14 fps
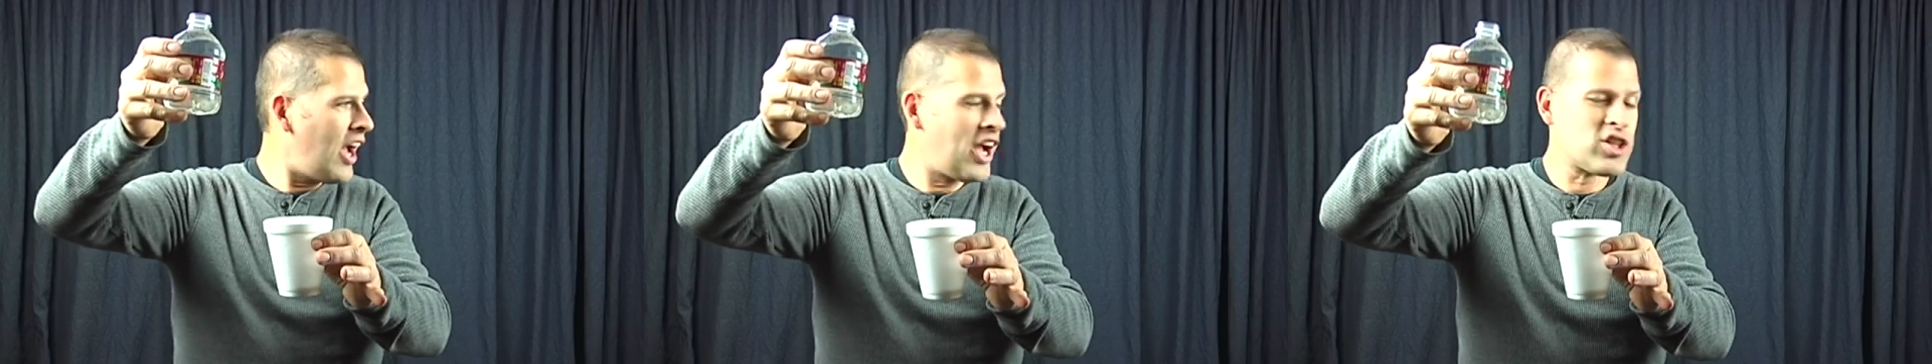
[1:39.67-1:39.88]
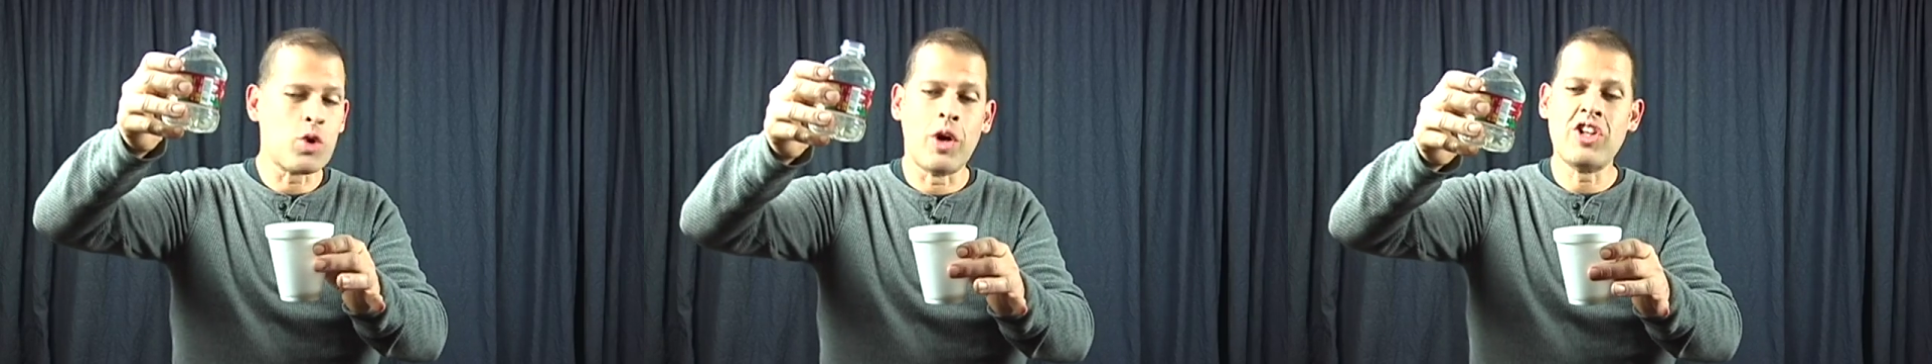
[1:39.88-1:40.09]

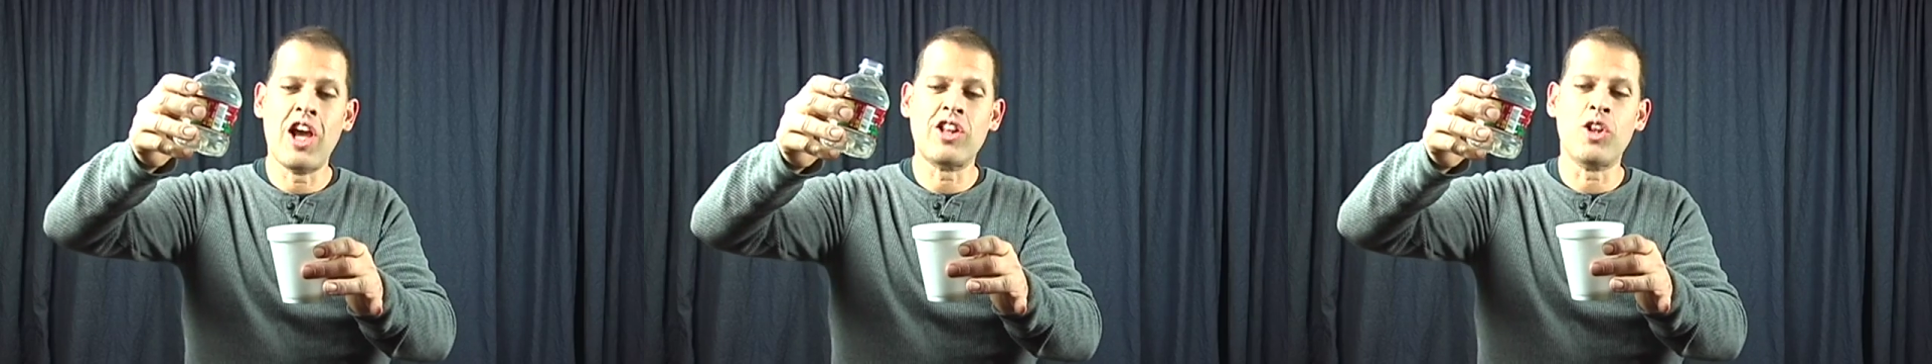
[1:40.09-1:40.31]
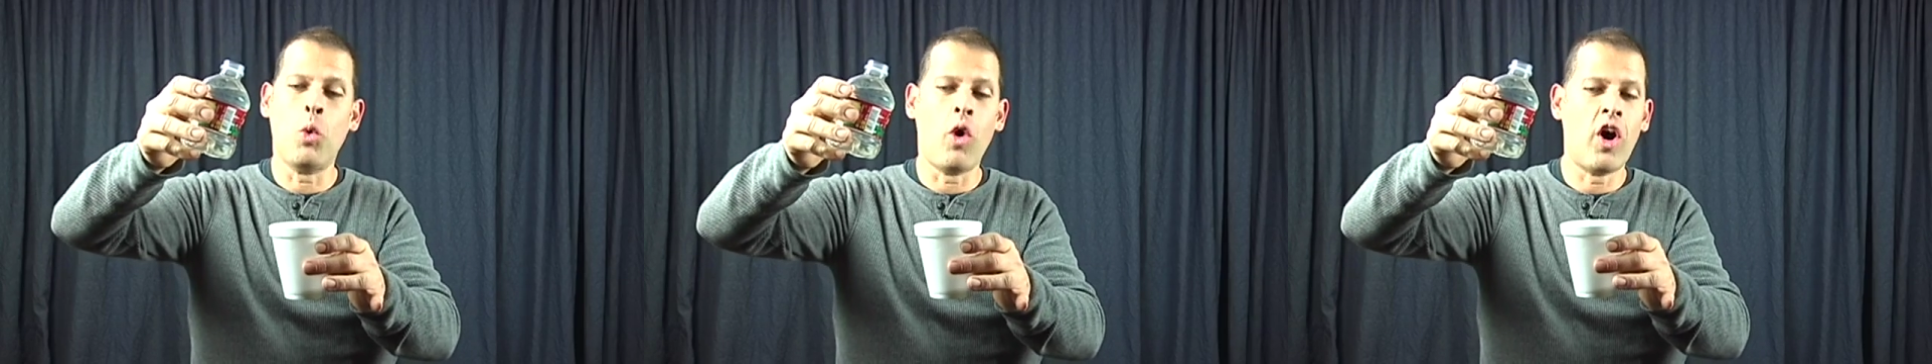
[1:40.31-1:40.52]
And so I
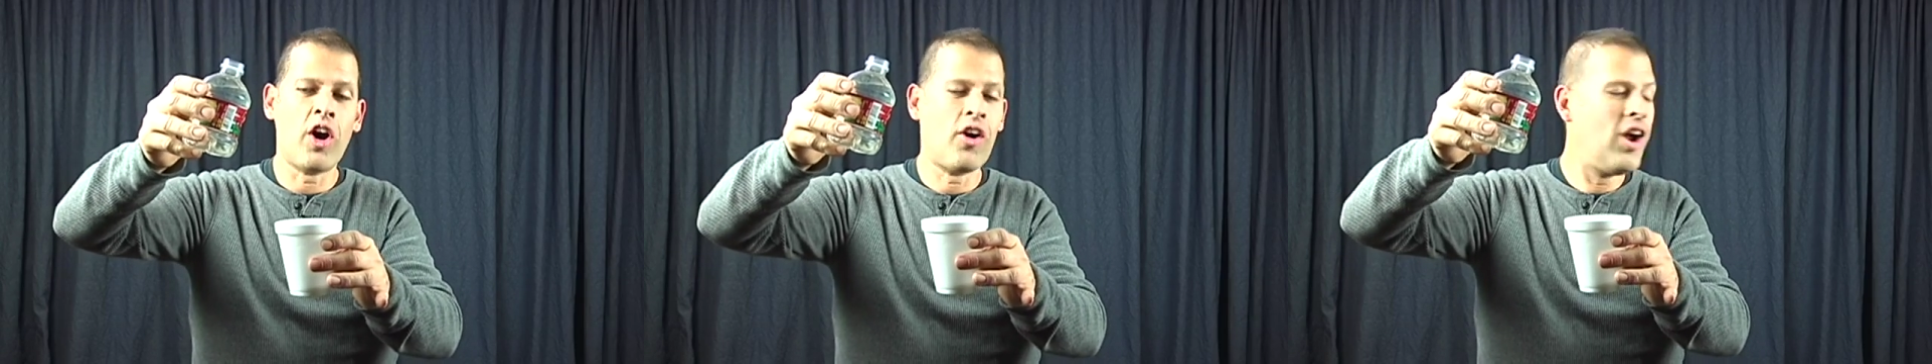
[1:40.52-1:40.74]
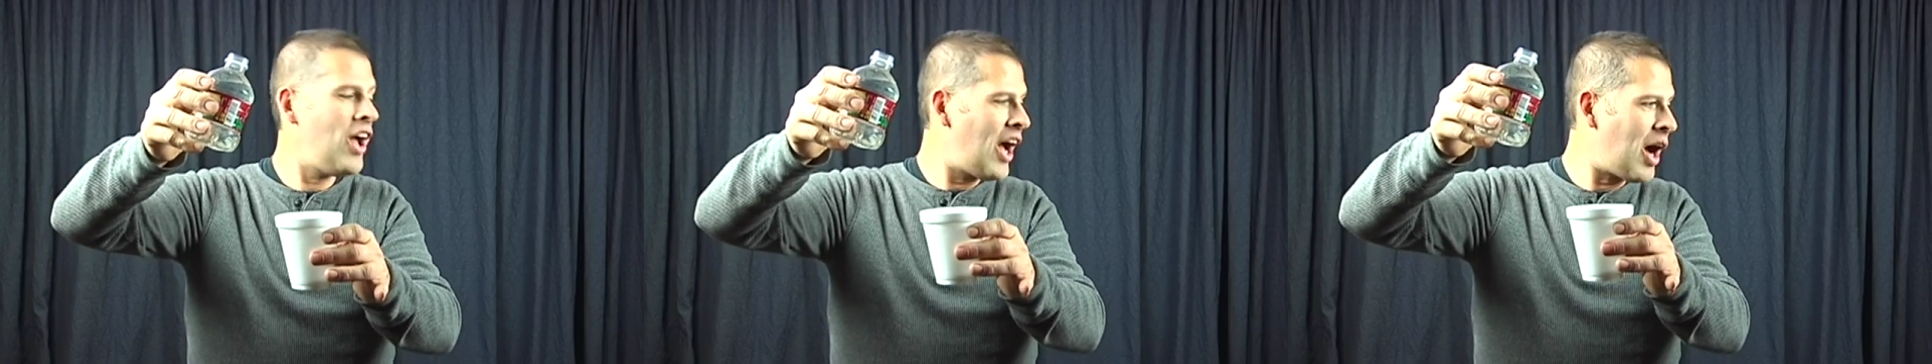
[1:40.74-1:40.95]
take the
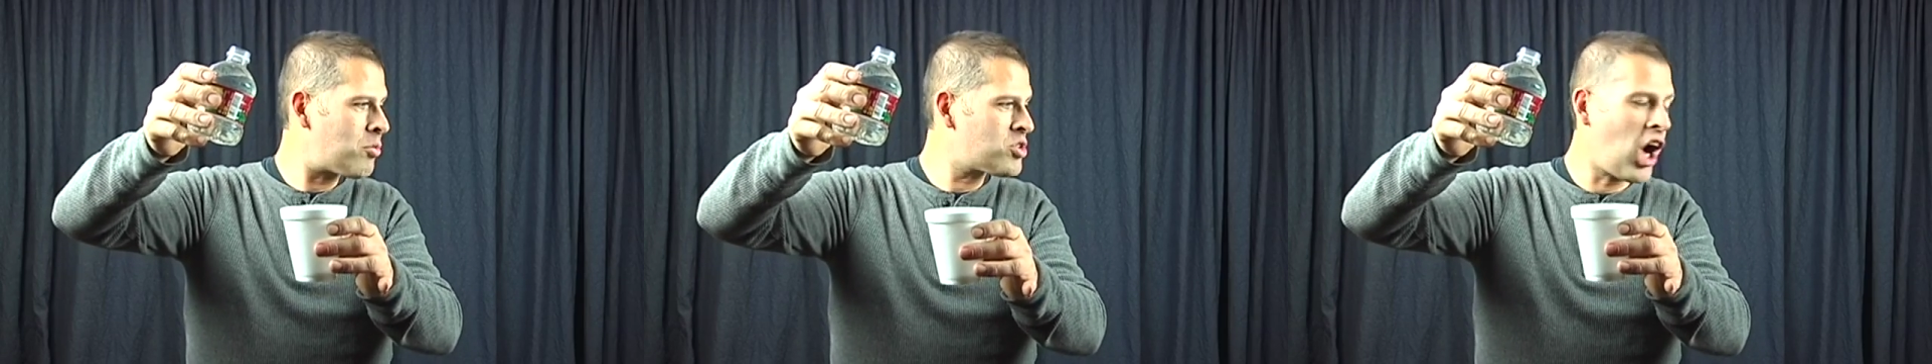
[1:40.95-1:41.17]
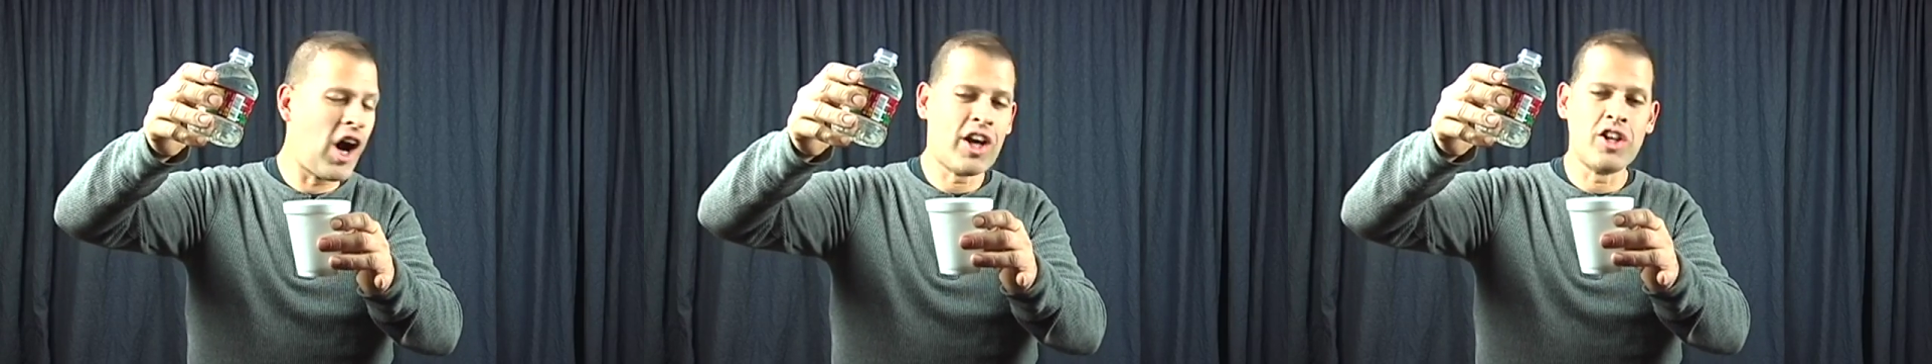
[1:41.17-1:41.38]
water, I'm
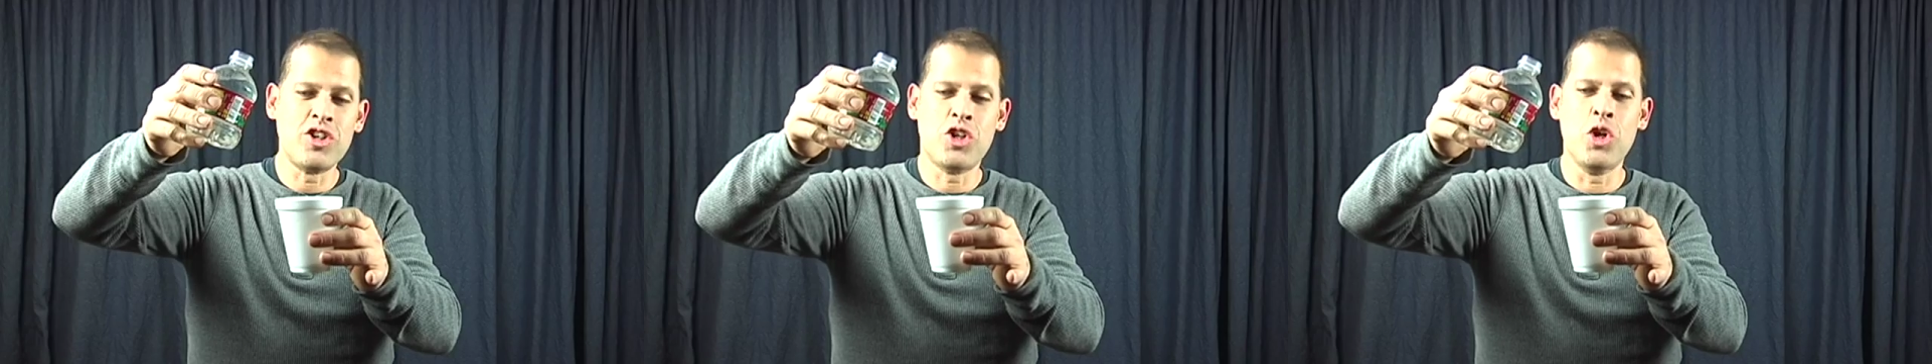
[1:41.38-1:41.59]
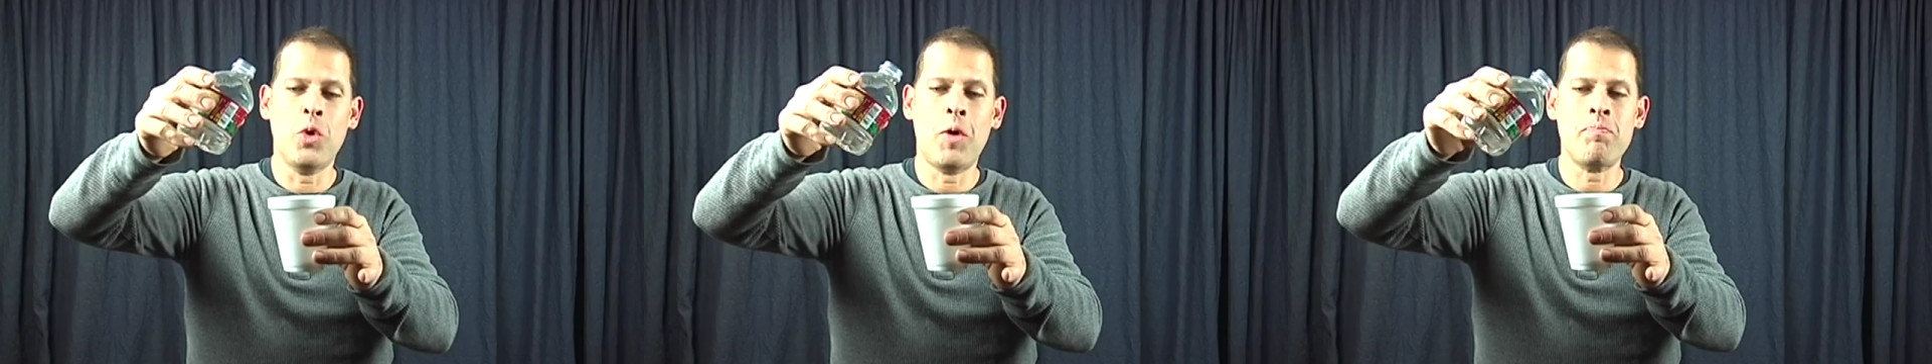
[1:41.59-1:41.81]
talking
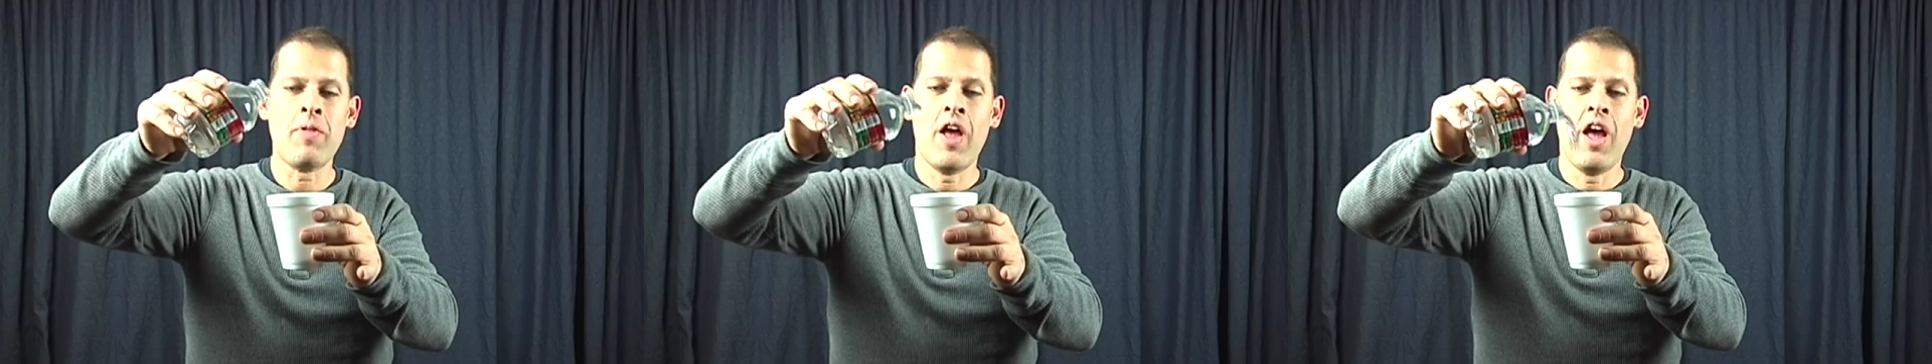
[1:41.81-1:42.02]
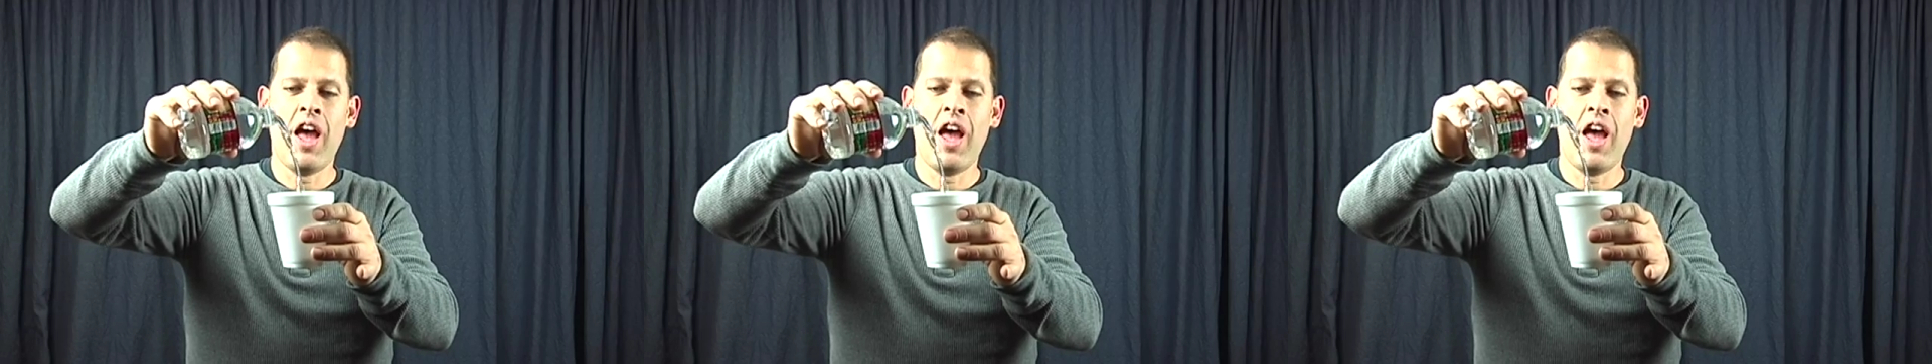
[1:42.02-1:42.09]
to them,